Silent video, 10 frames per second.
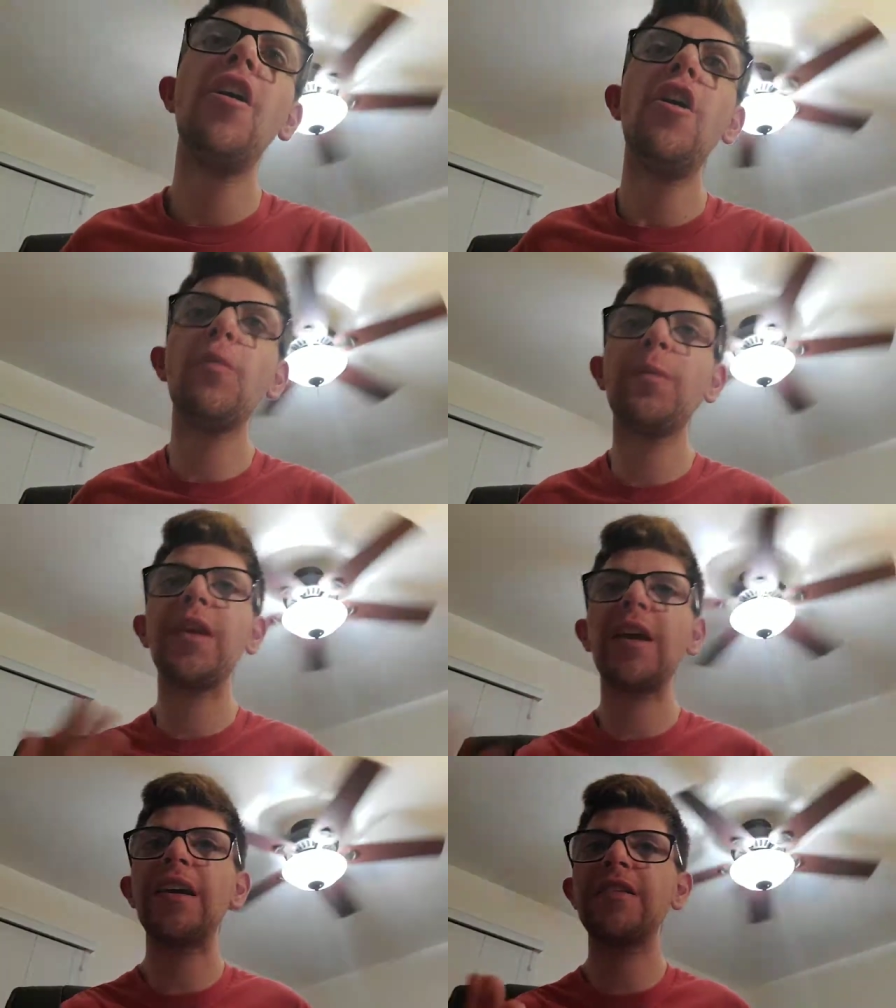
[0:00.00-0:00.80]
Hope you
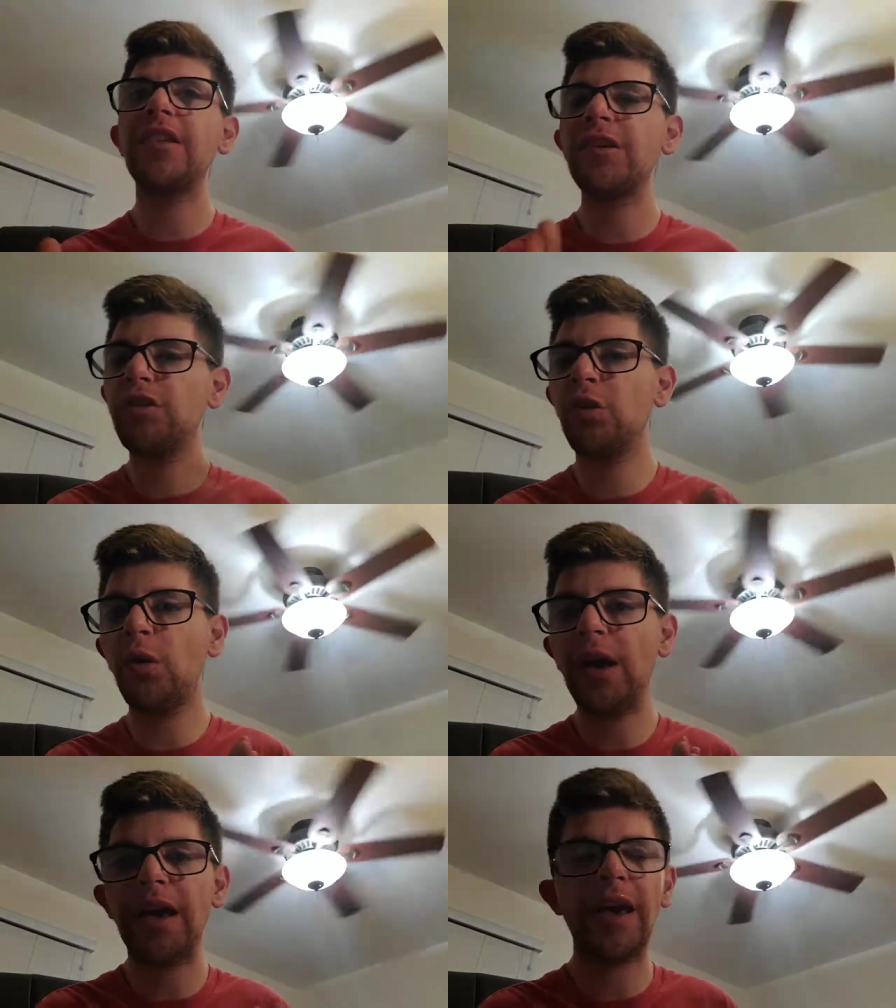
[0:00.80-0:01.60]
guys
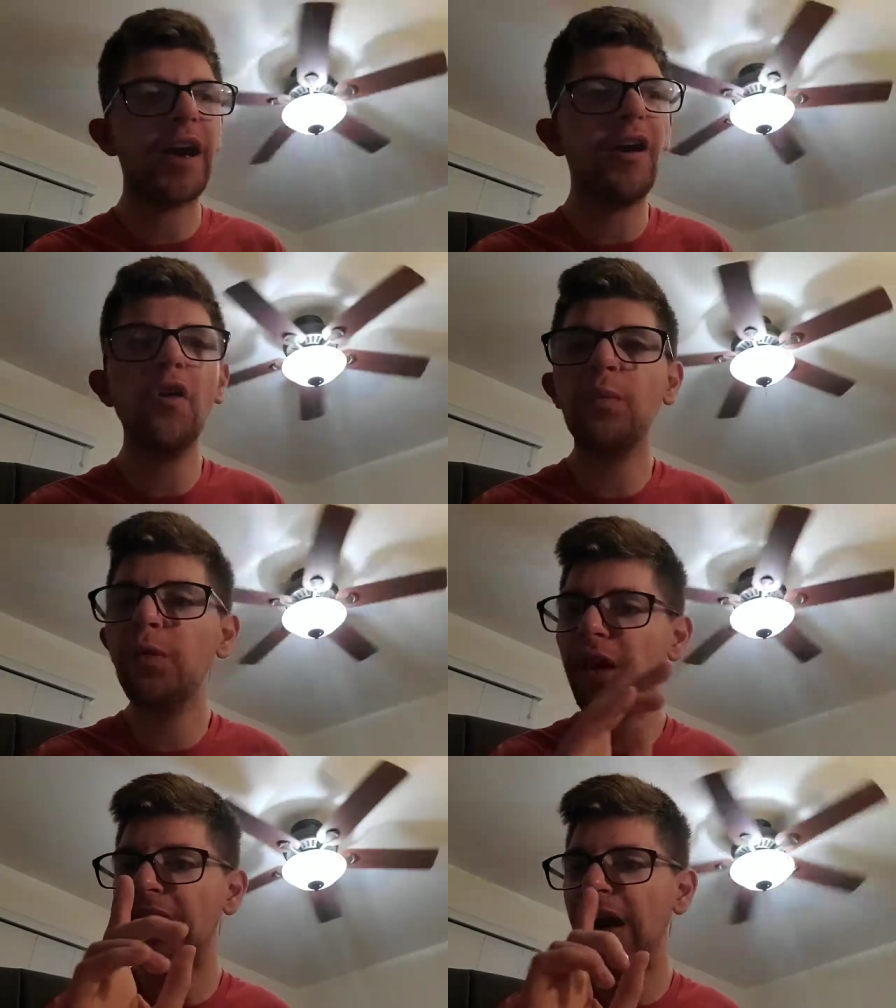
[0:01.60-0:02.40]
enjoy. Hope
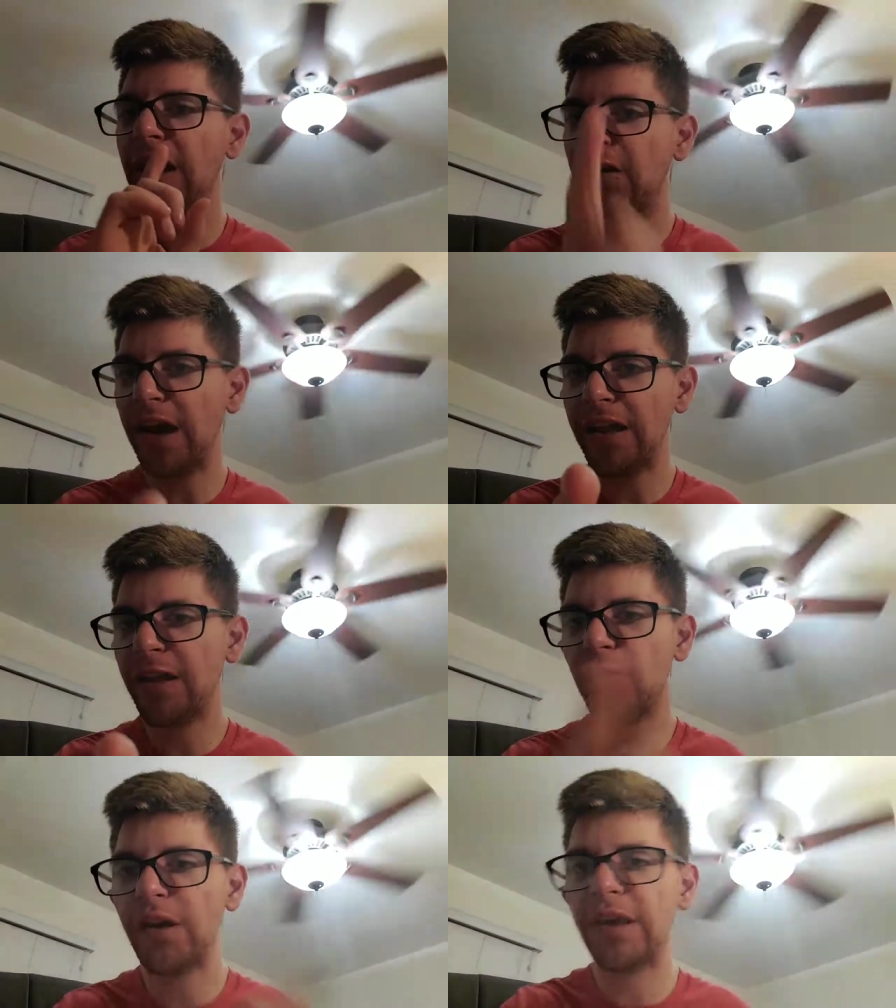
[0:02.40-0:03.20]
you guys, I
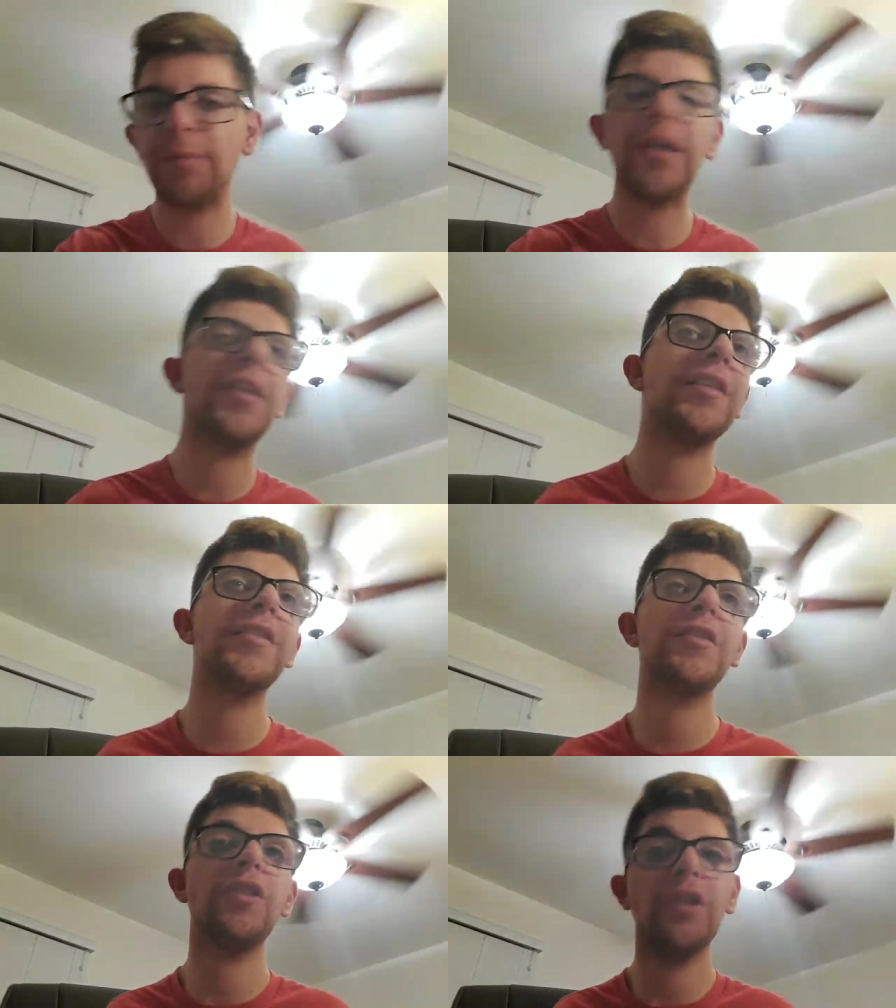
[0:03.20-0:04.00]
highly recommend
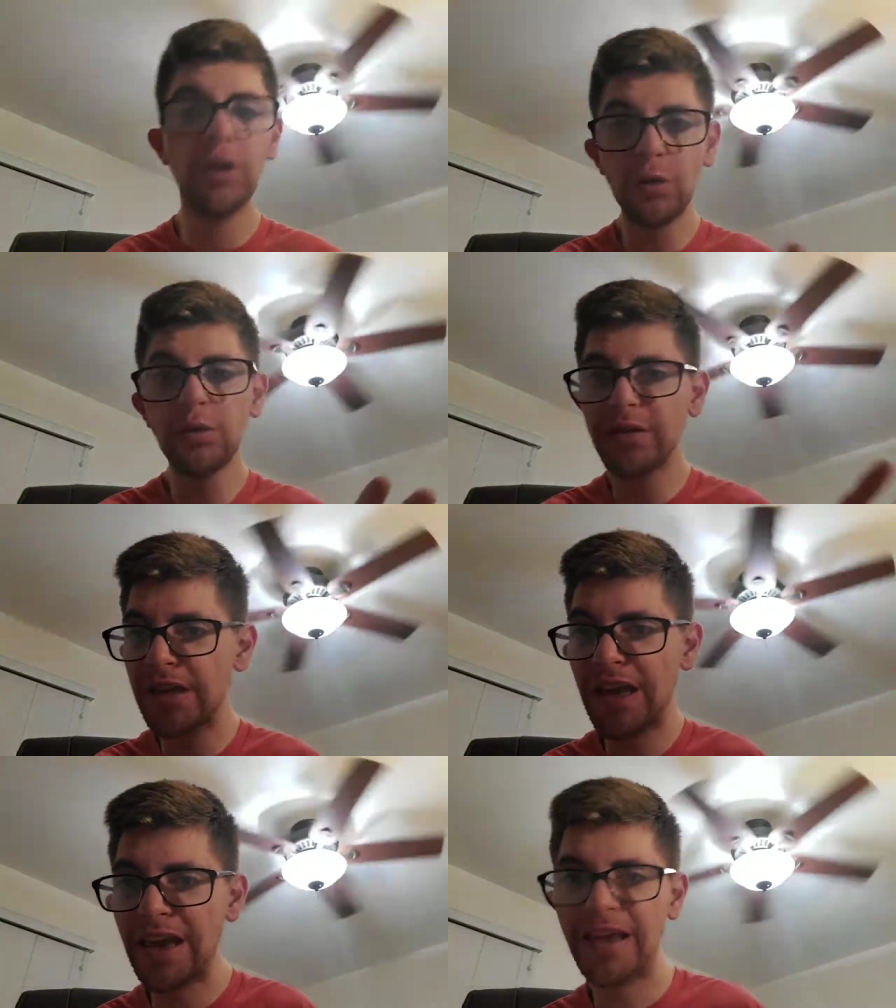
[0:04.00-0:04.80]
it, you
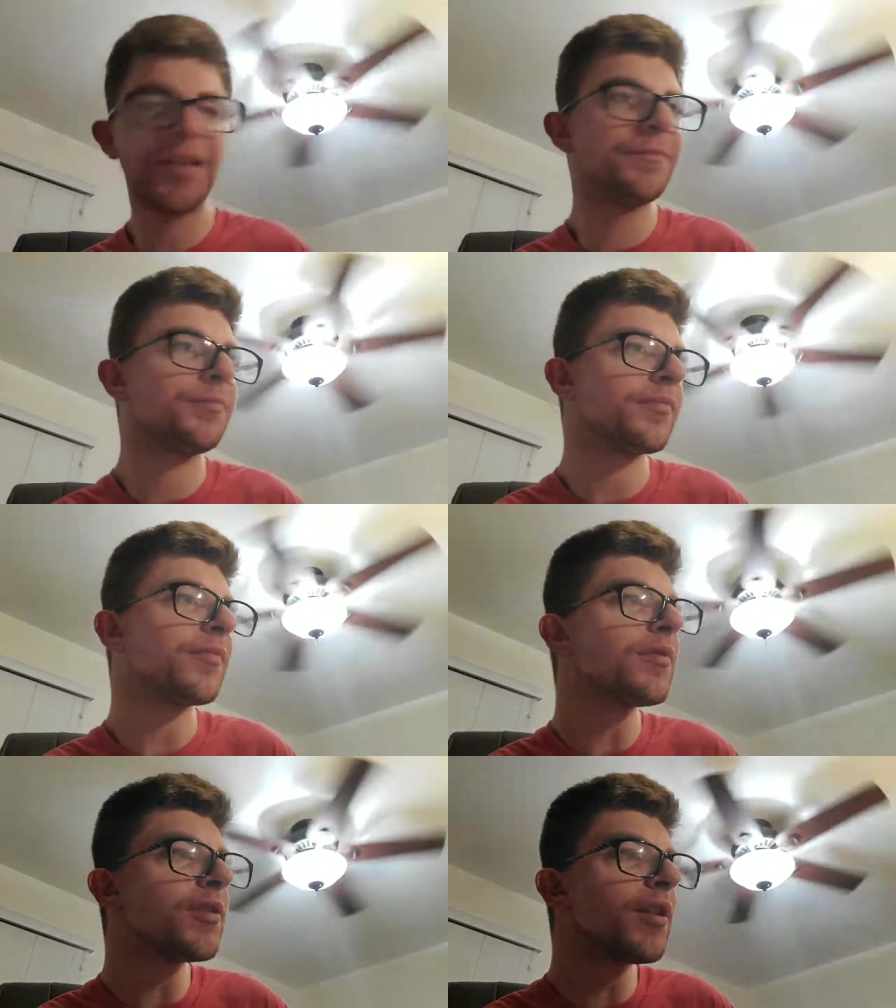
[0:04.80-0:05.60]
seeing it.
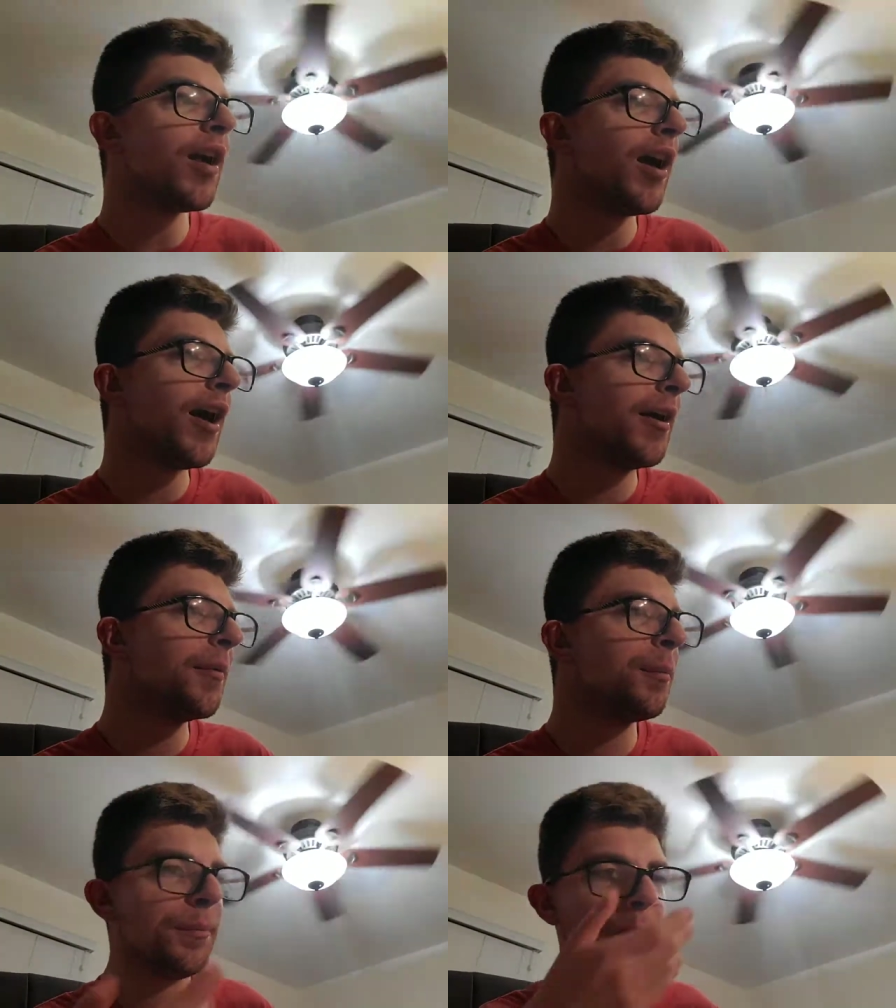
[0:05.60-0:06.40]

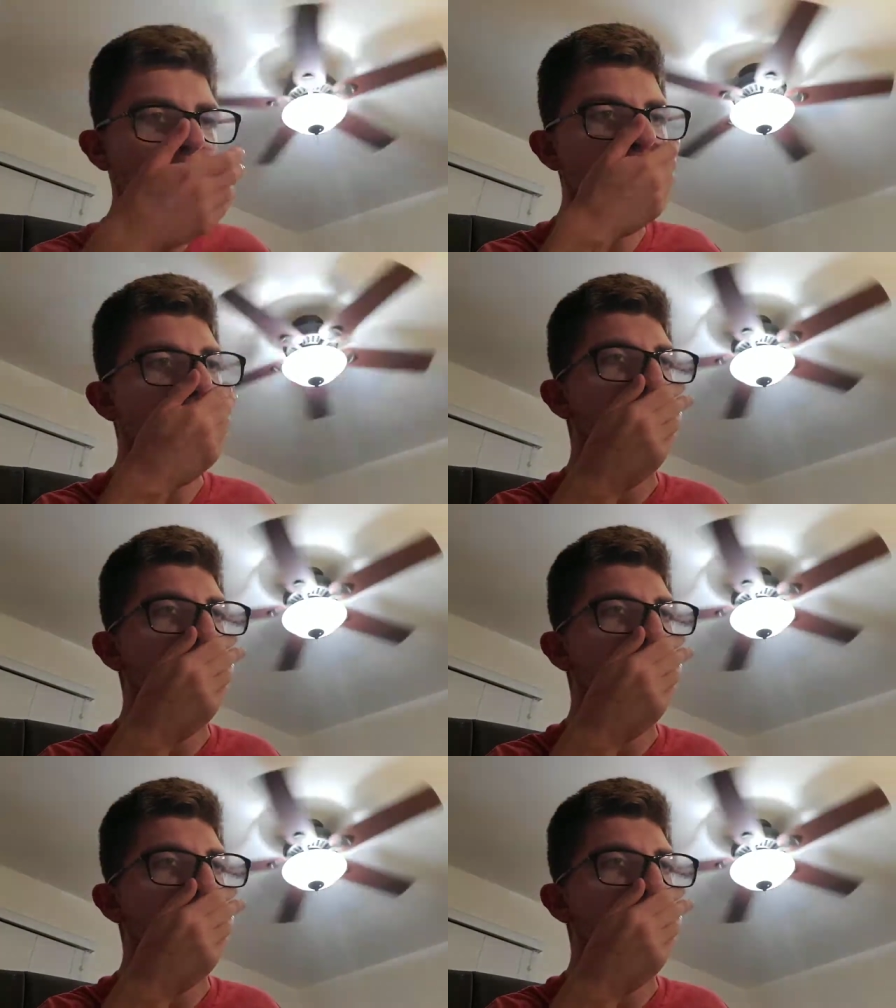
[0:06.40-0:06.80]
Um, but